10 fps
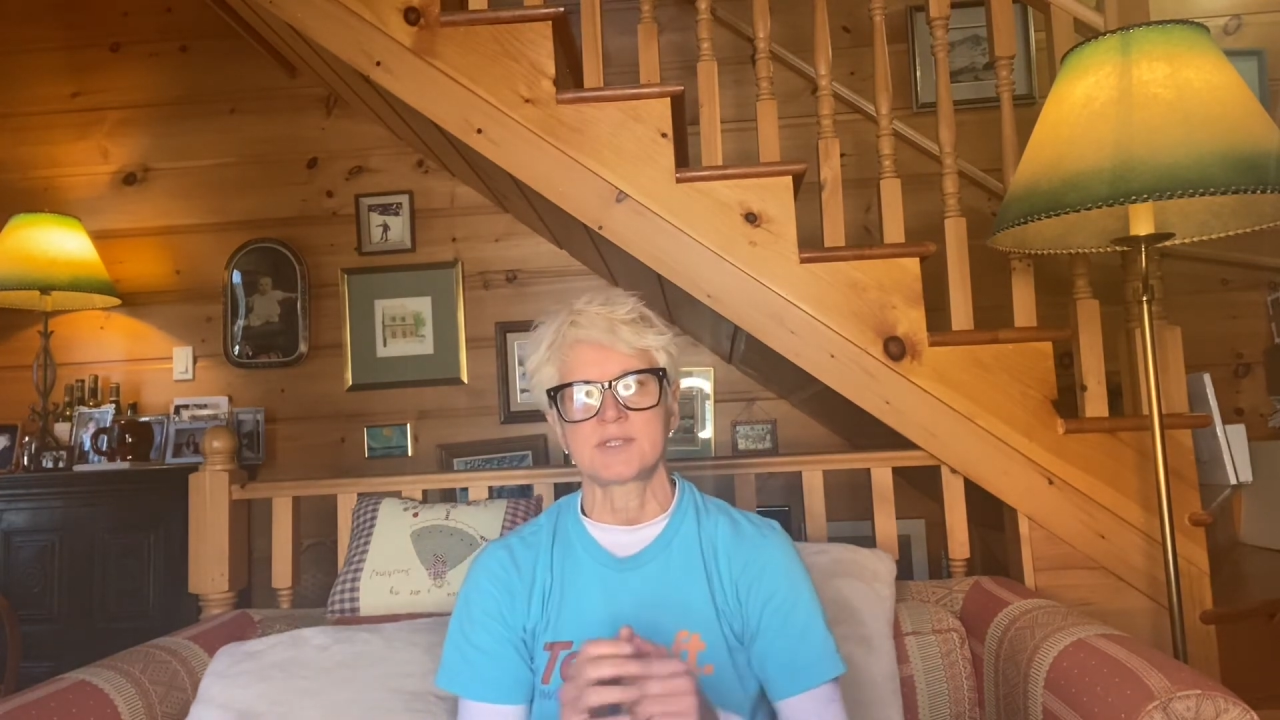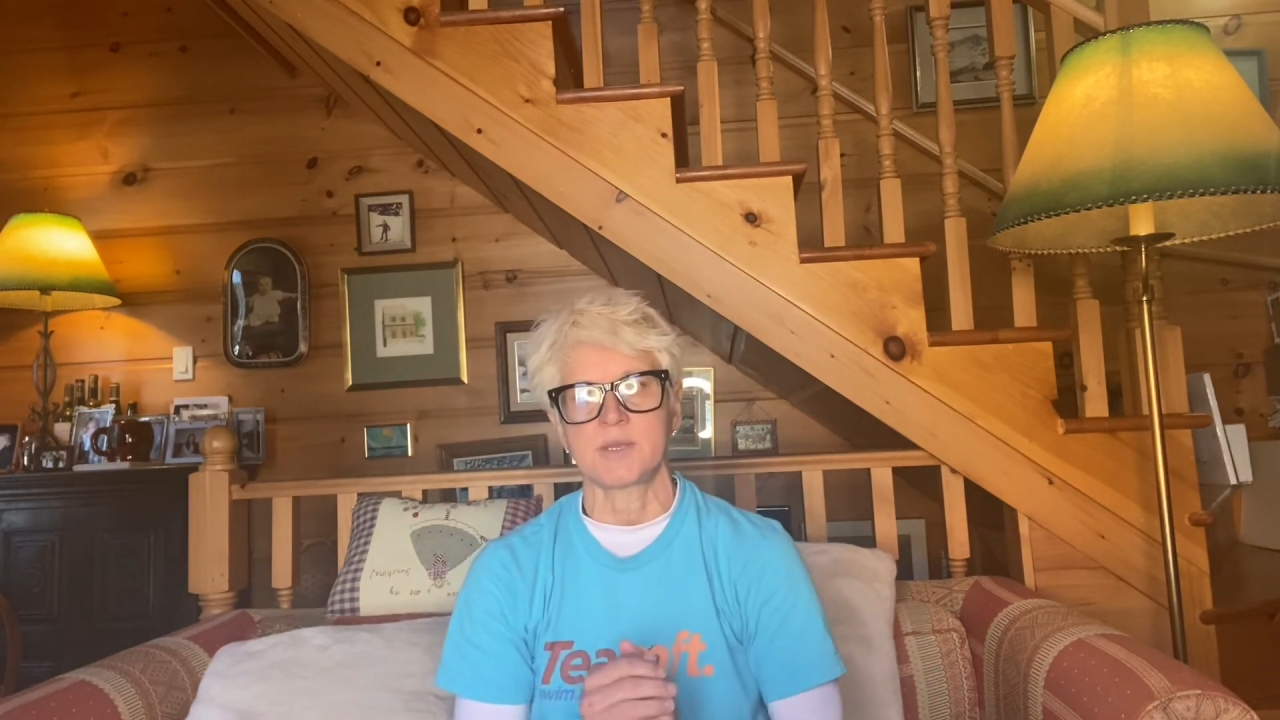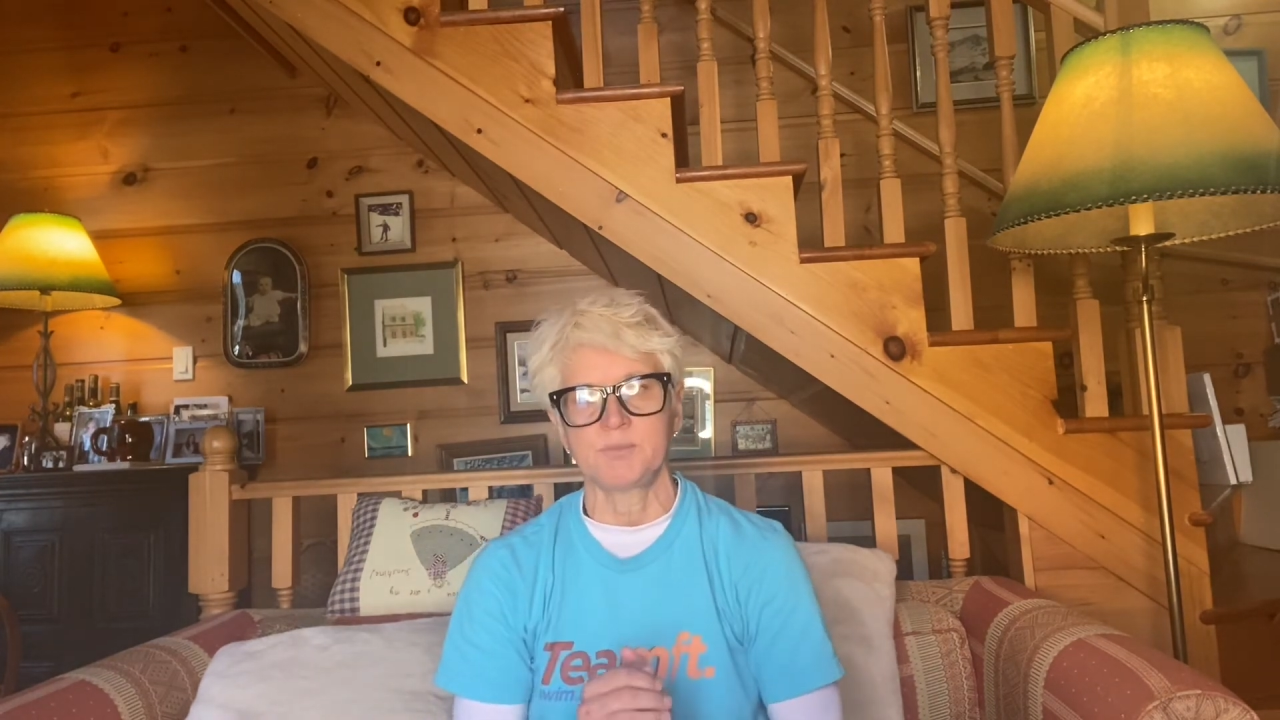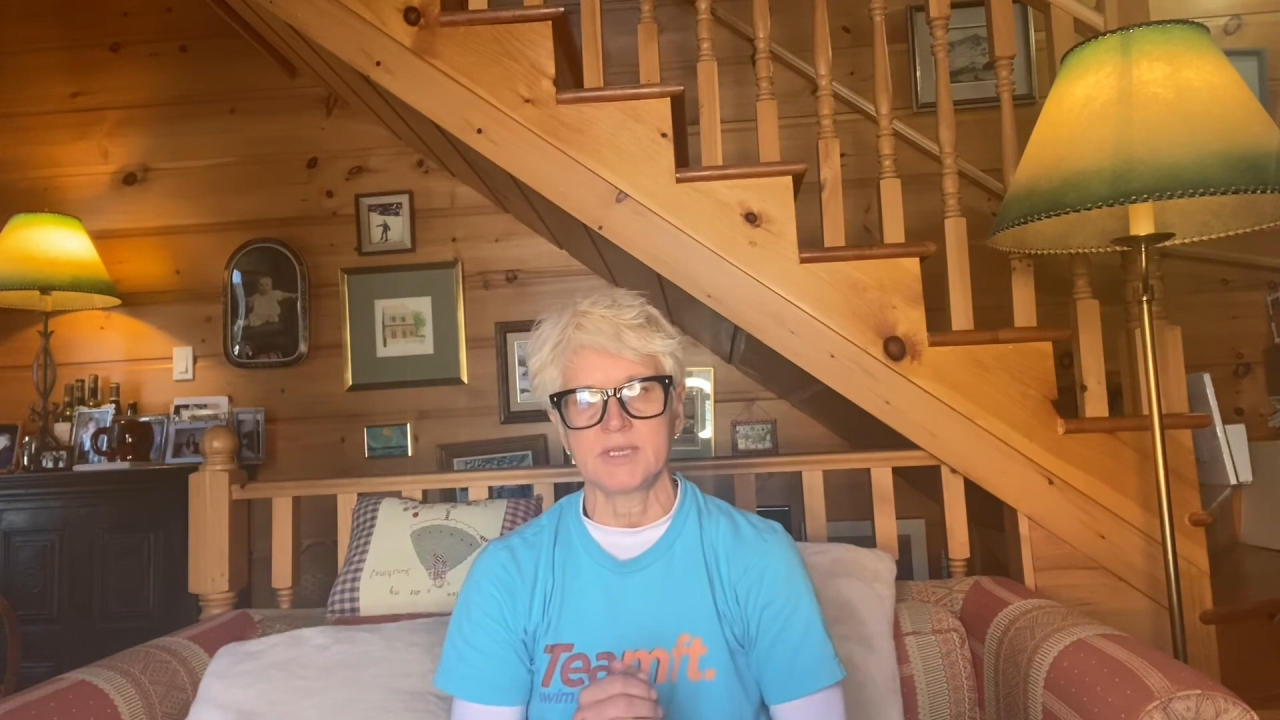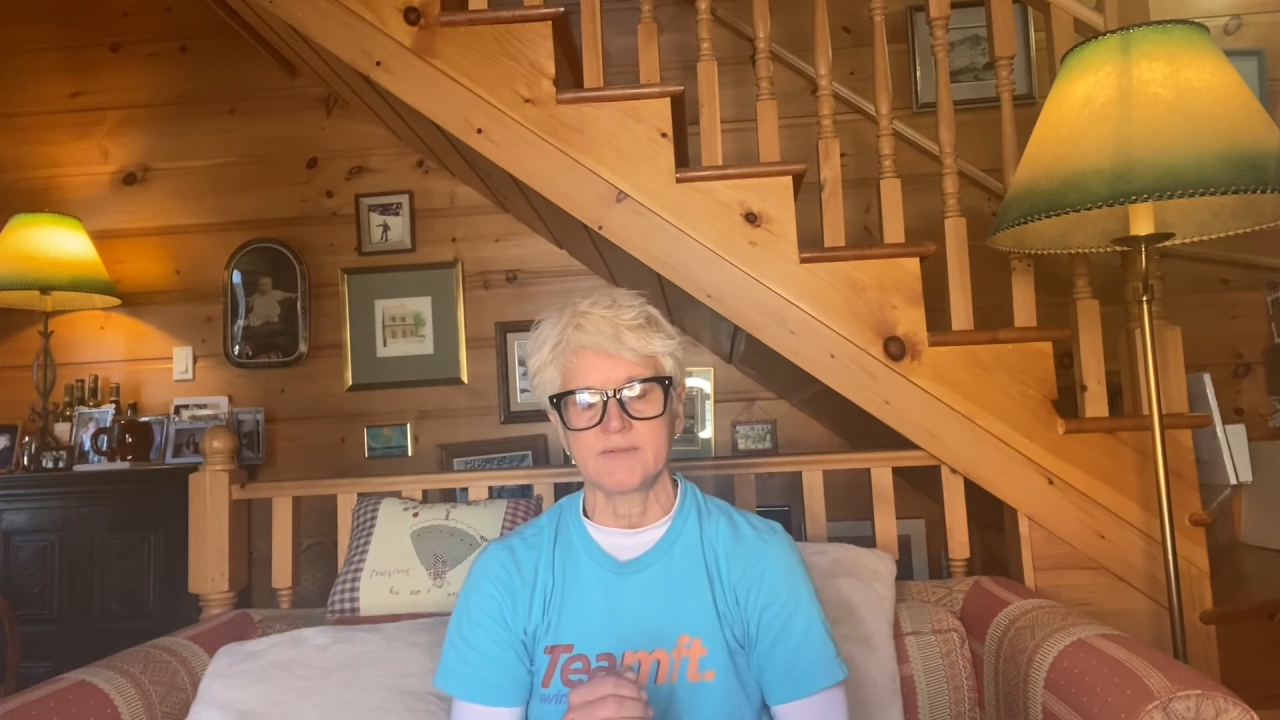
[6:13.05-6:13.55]

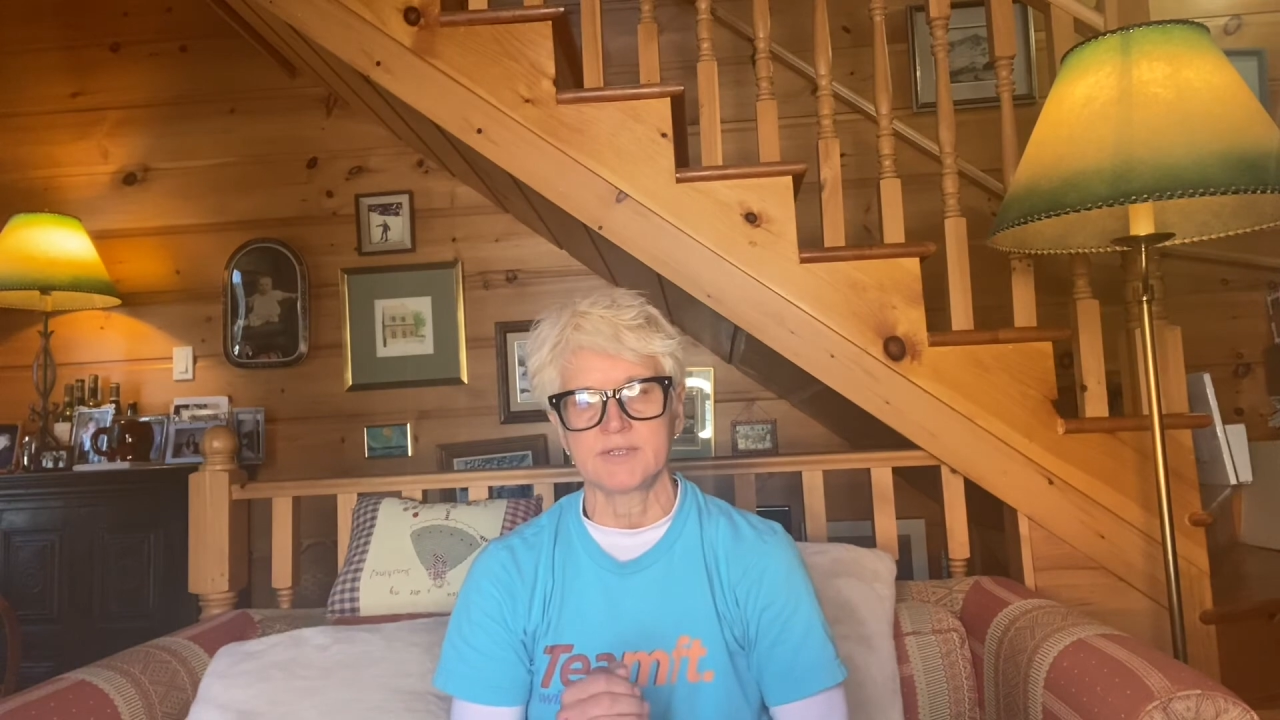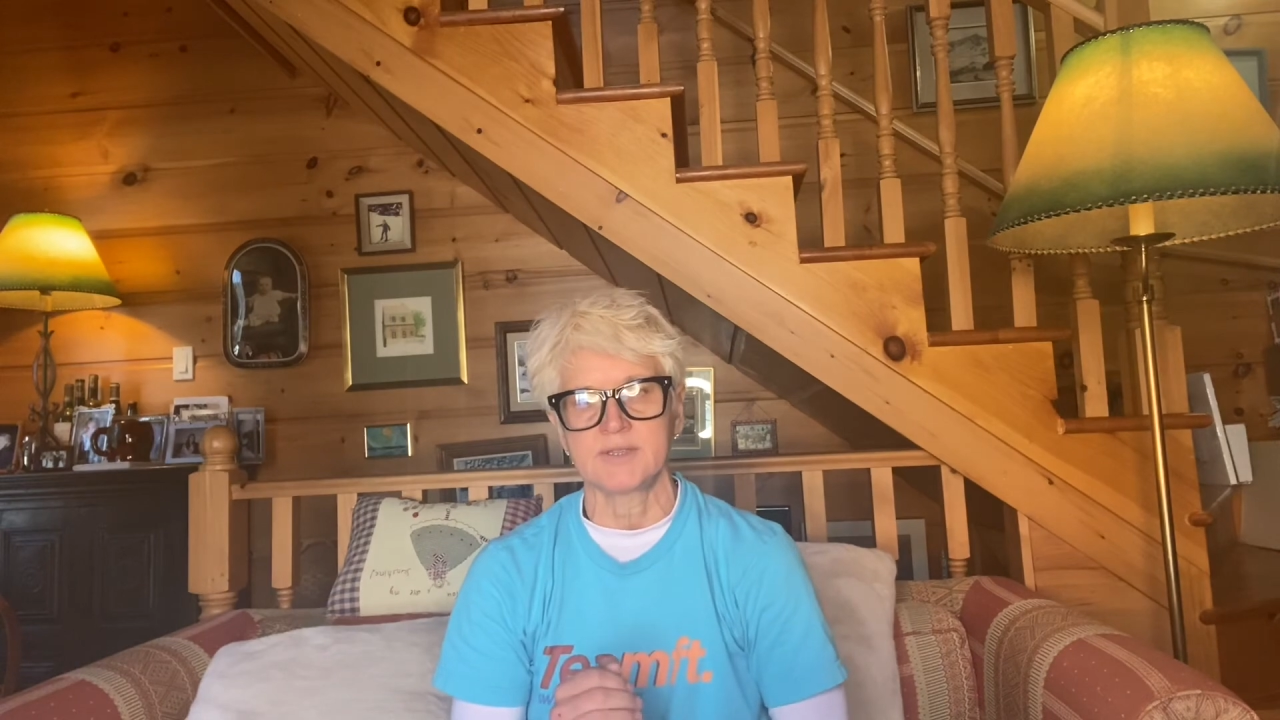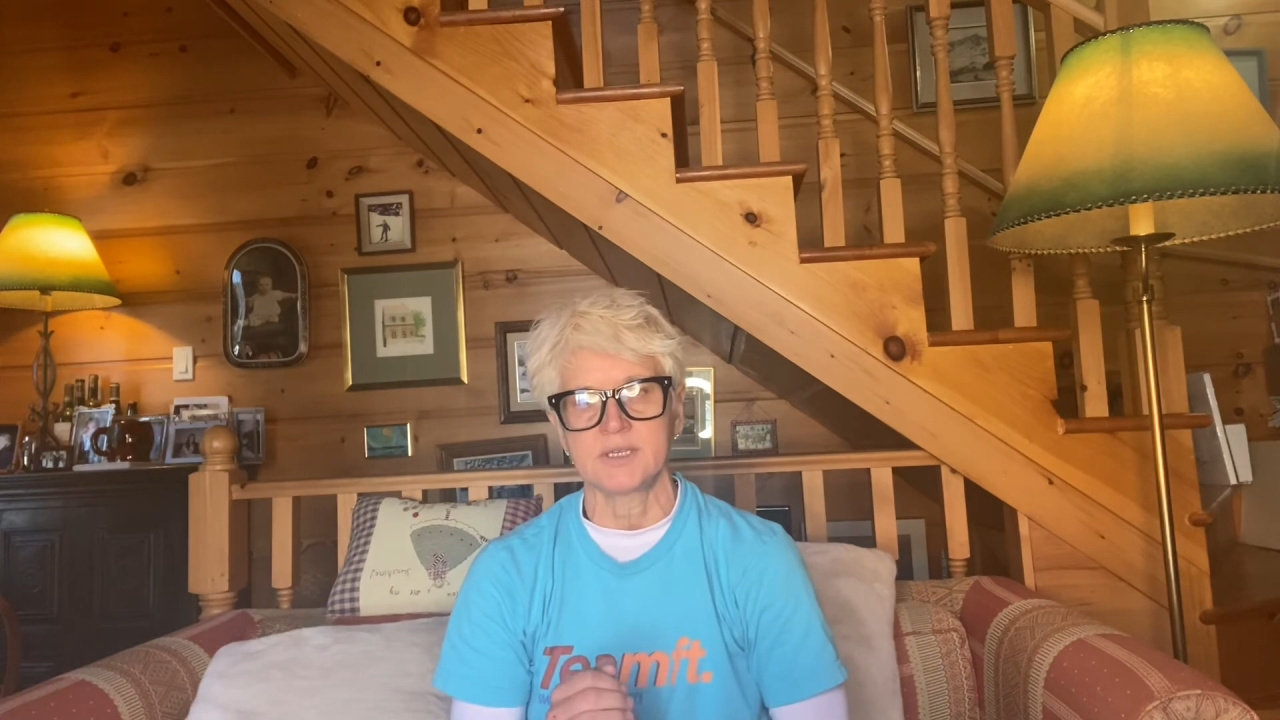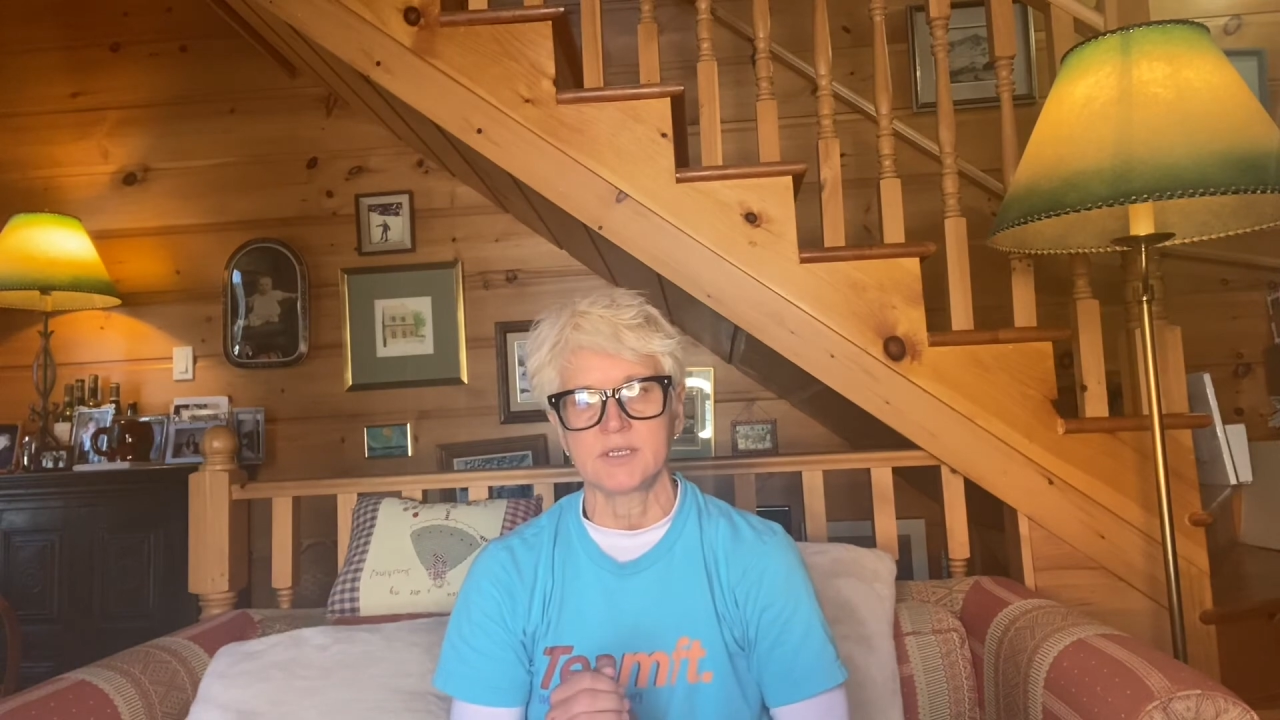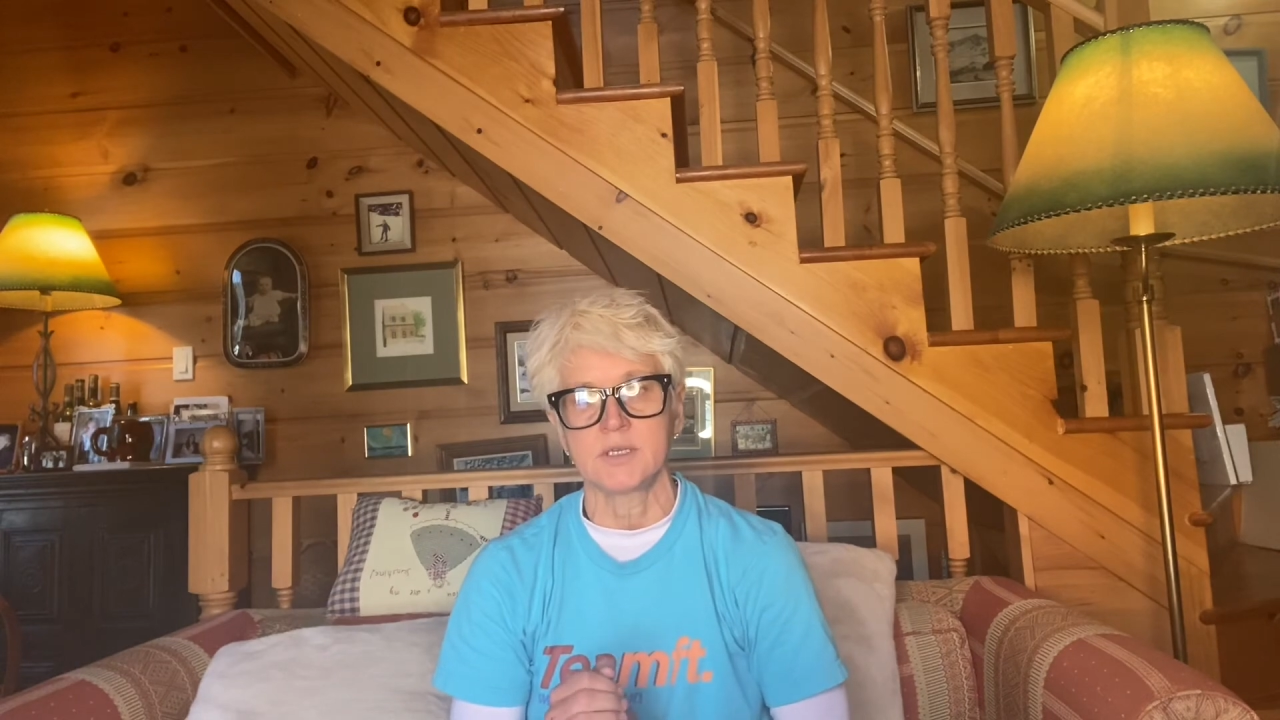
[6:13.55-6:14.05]
typing
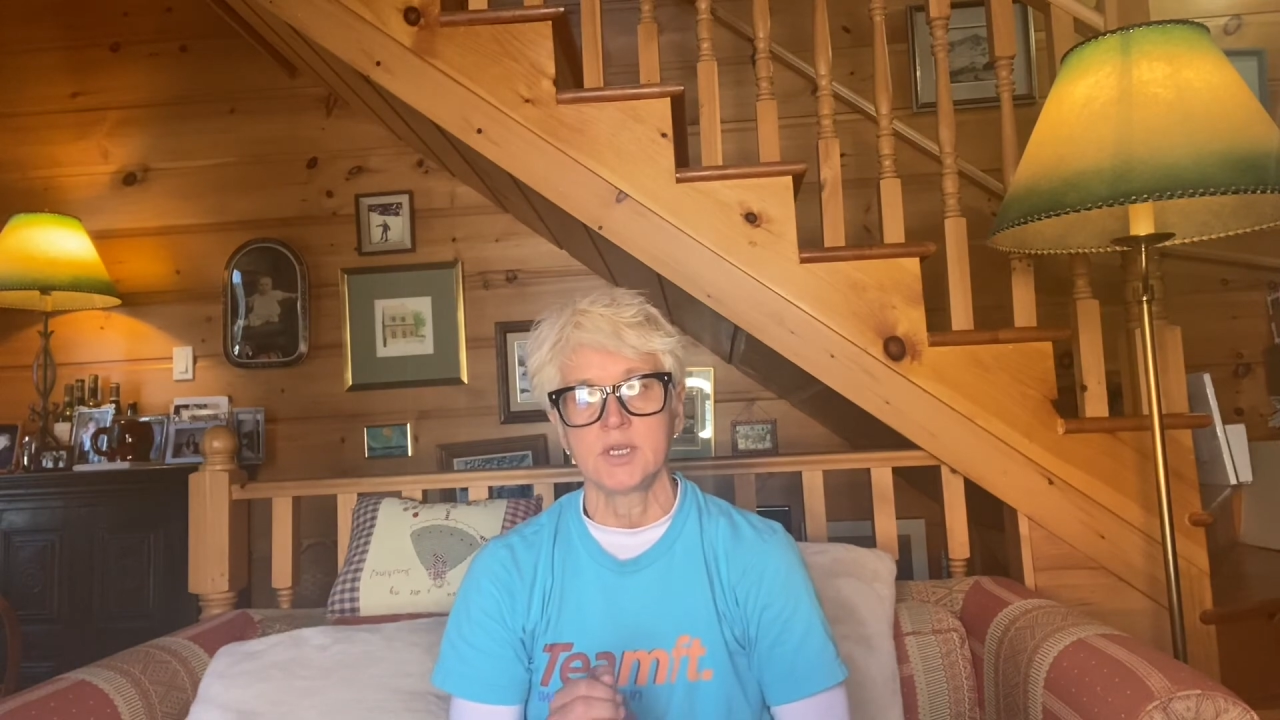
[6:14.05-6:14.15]
everything.